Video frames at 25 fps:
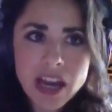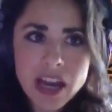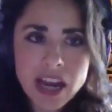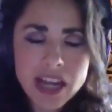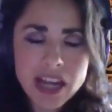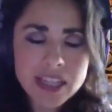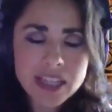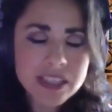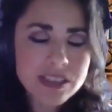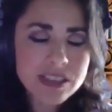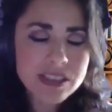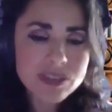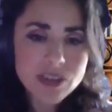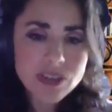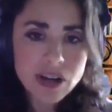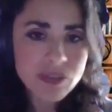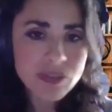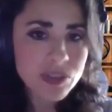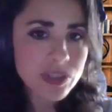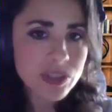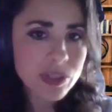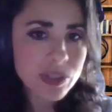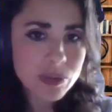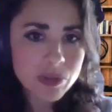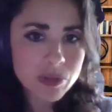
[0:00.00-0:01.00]
I
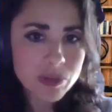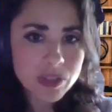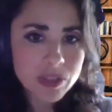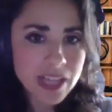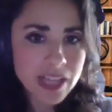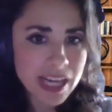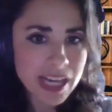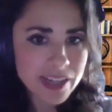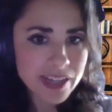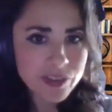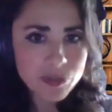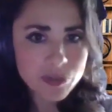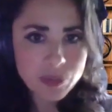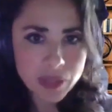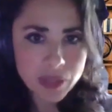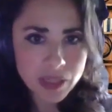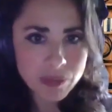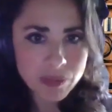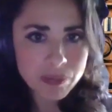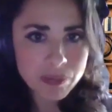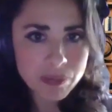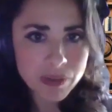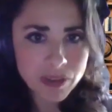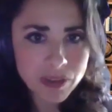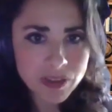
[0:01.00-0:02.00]
discovered there were a lot of
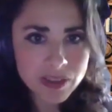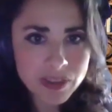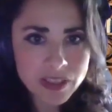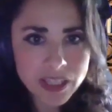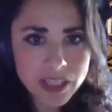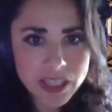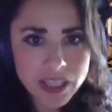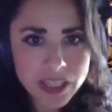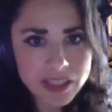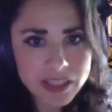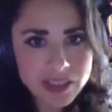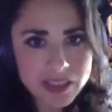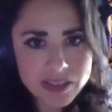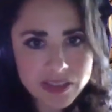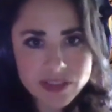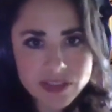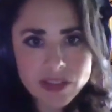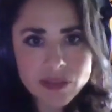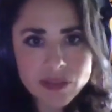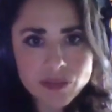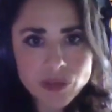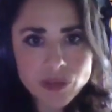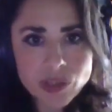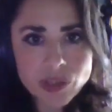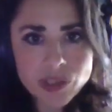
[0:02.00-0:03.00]
people in this
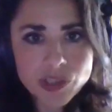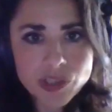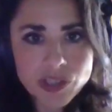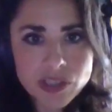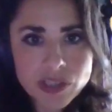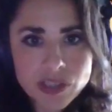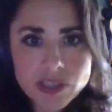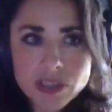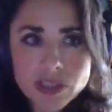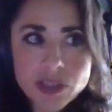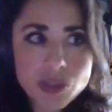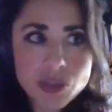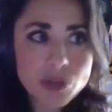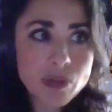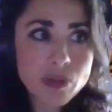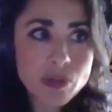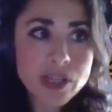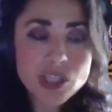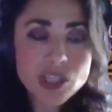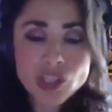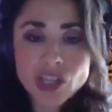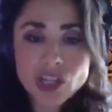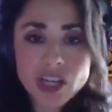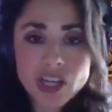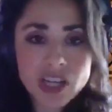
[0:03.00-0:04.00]
unfortunate
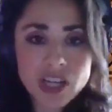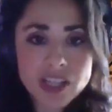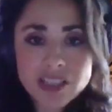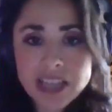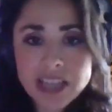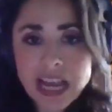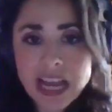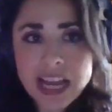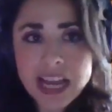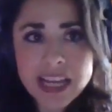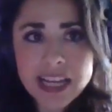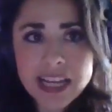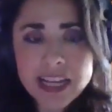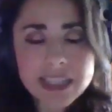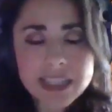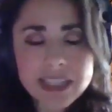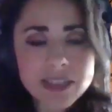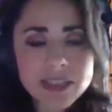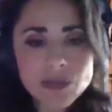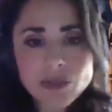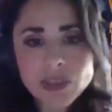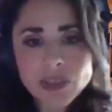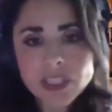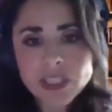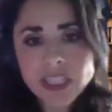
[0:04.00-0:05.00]
situation, because I
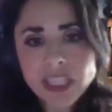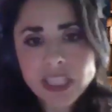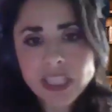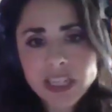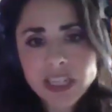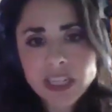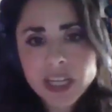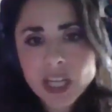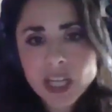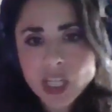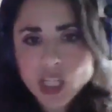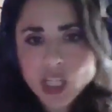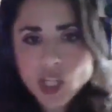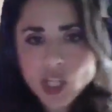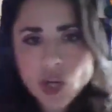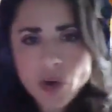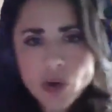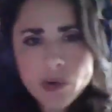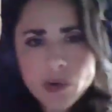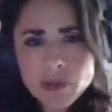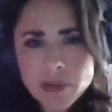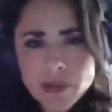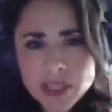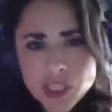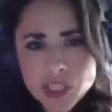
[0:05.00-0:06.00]
hadn't really
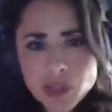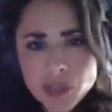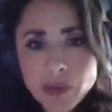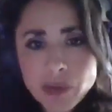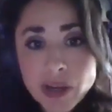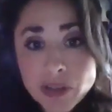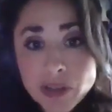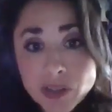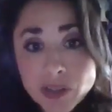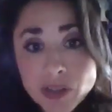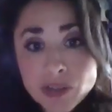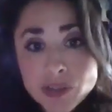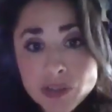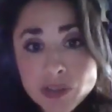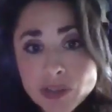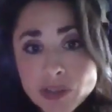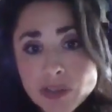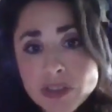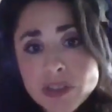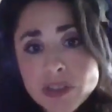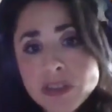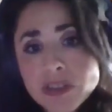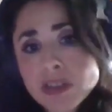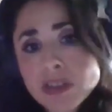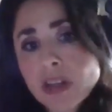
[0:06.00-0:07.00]
known much about
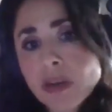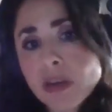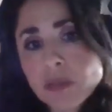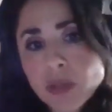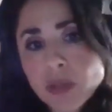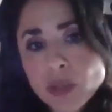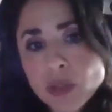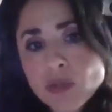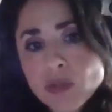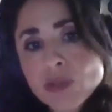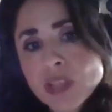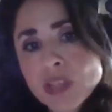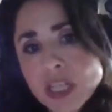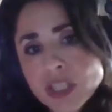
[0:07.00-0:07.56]
narcissistic abuse.